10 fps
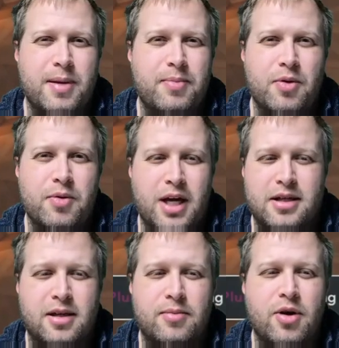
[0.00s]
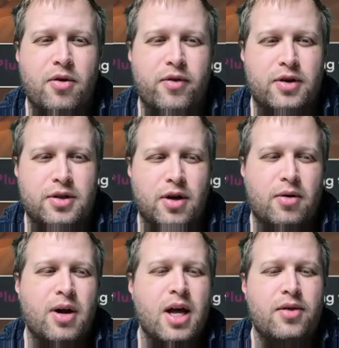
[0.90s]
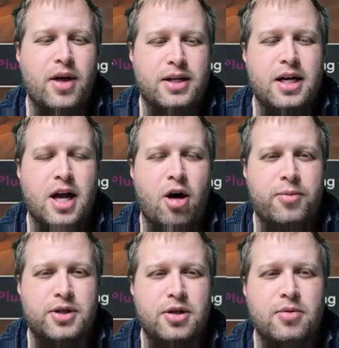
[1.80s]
who can hand something over, so that didn't help us too